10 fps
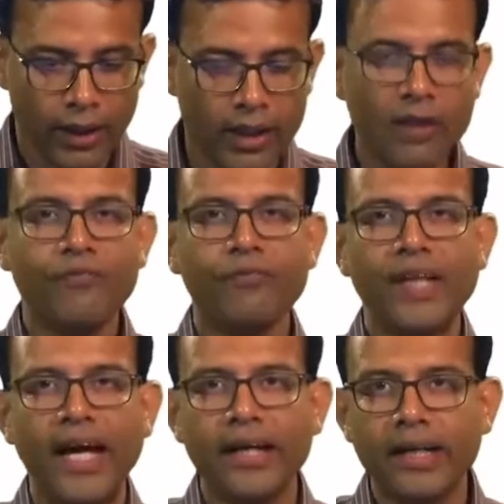If
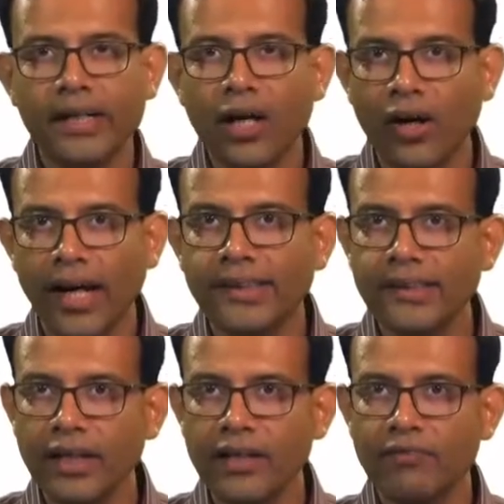they enter the
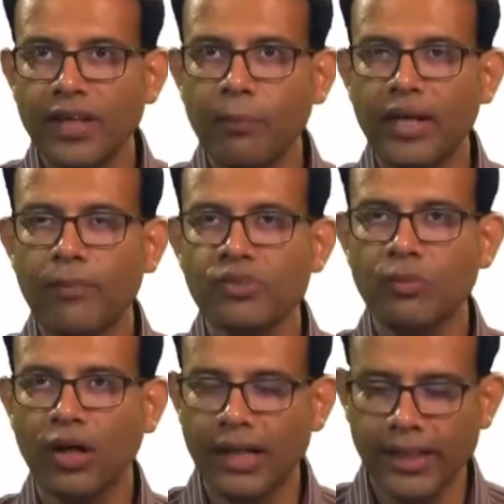horizon, if they become
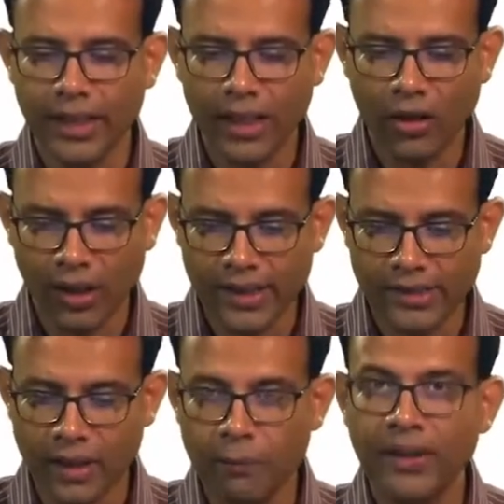smaller than the
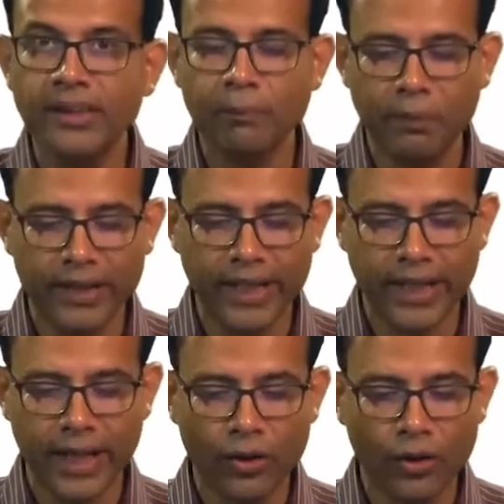horizon, in principle they
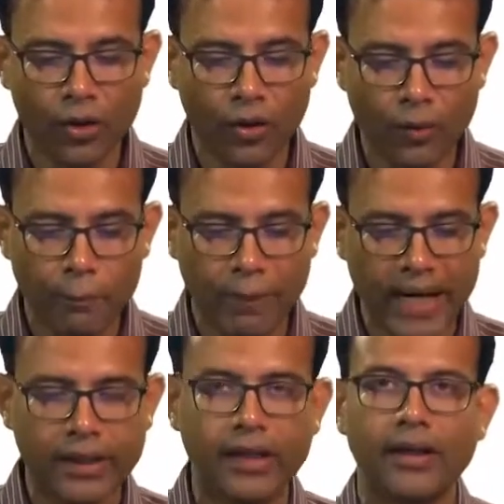can grow,
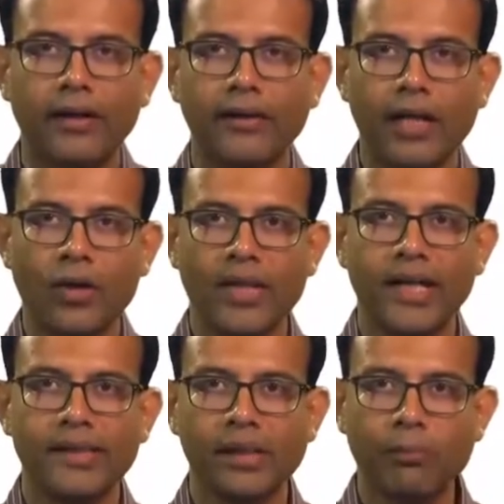but now
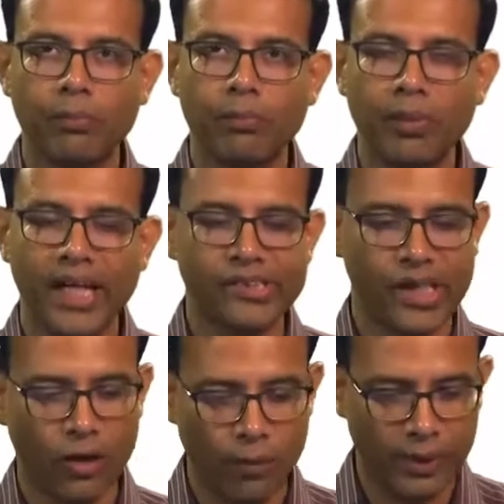there is a
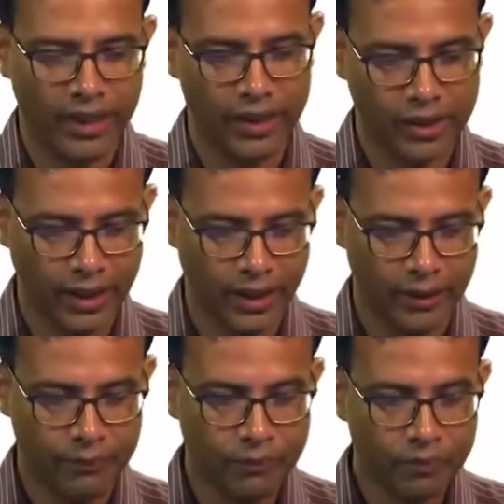extra complication
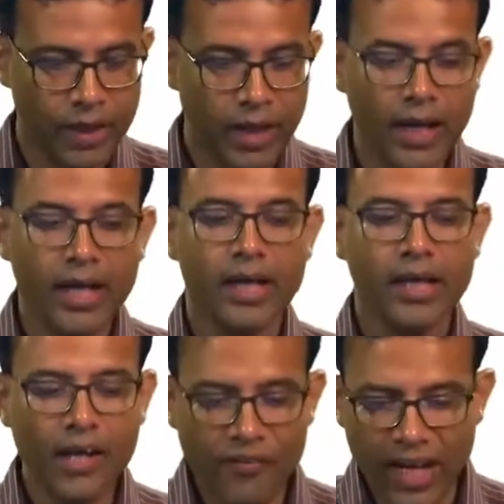here.
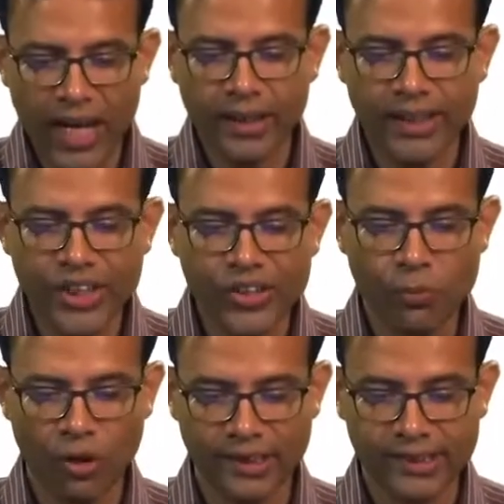Even at these
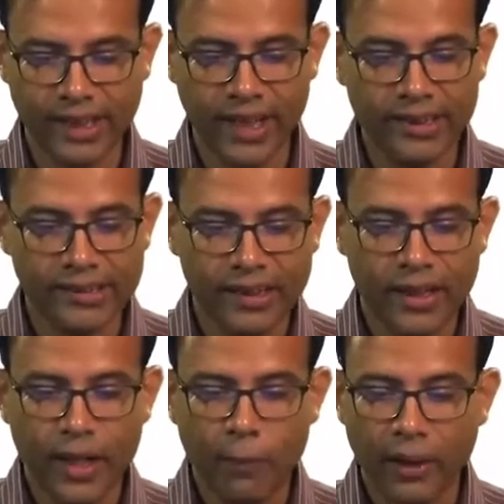small scales,
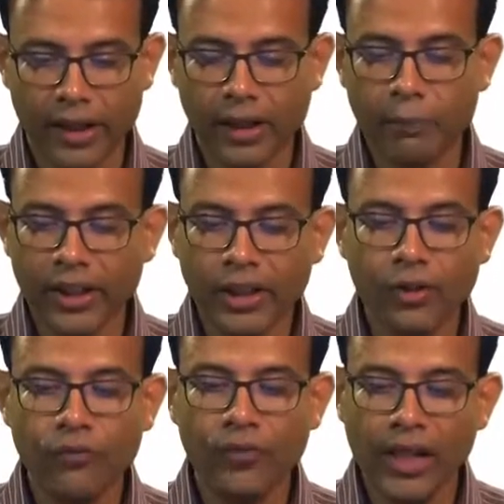
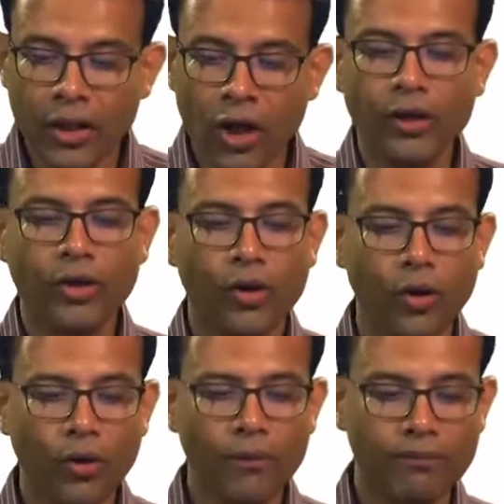perturbation will not
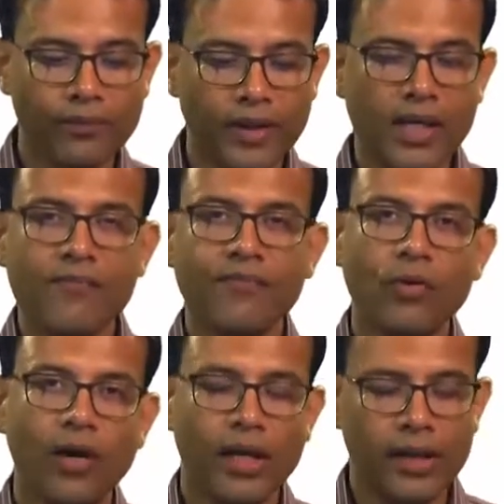grow if
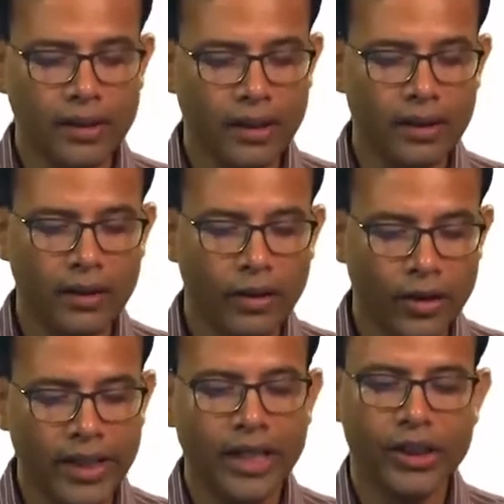you are in the
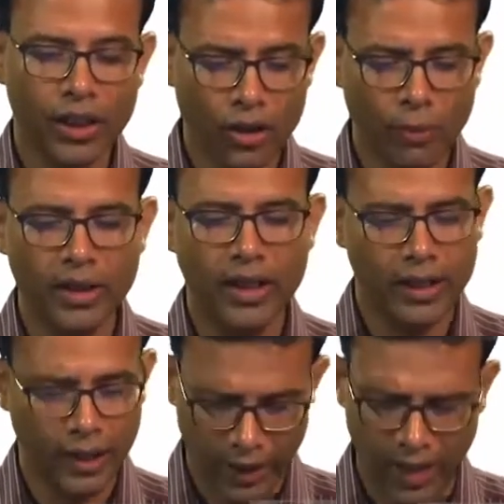radiation
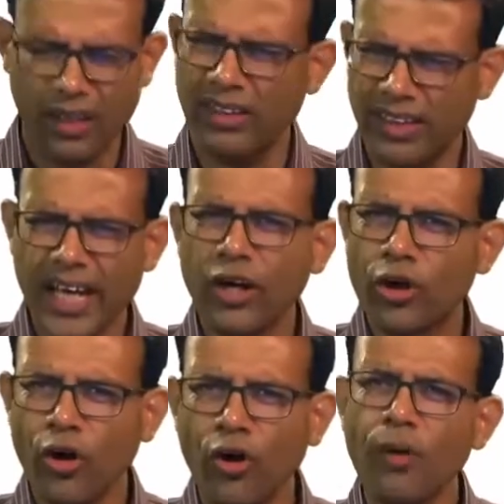dominated era. They
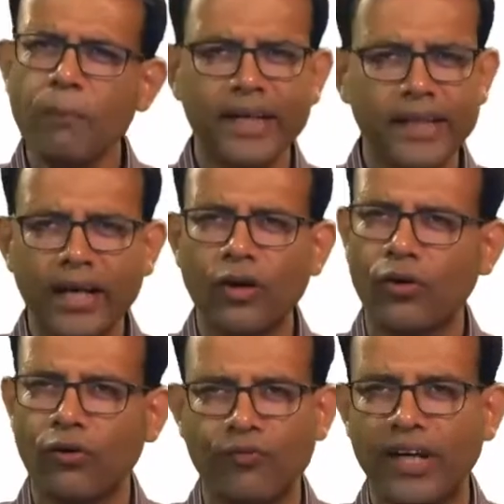grow, but they
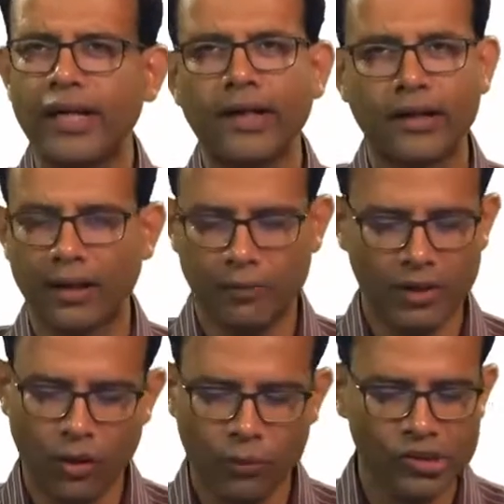grow very little, I
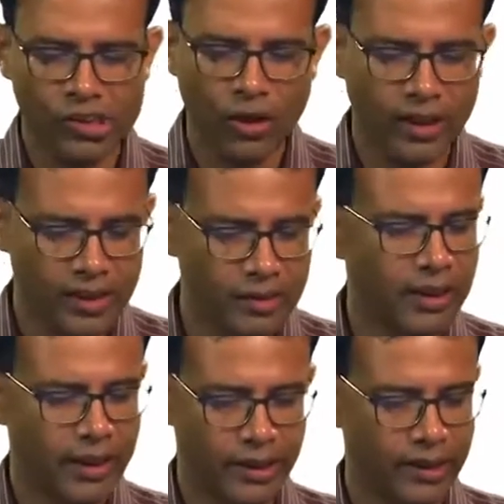mean almost
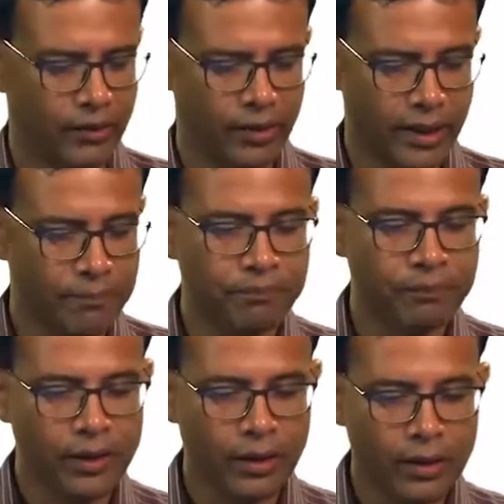logarithmically. Okay.
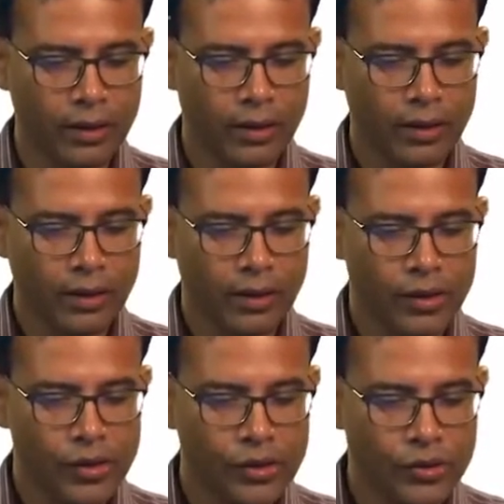
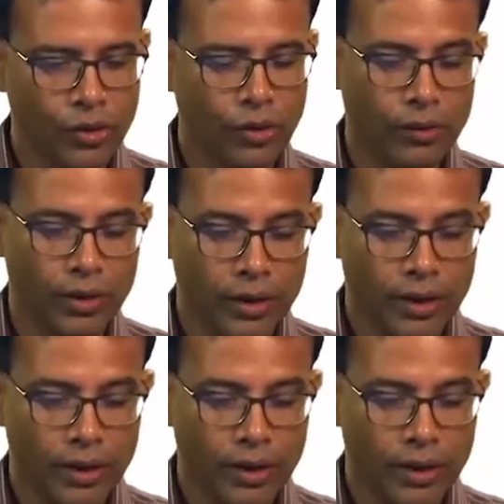So,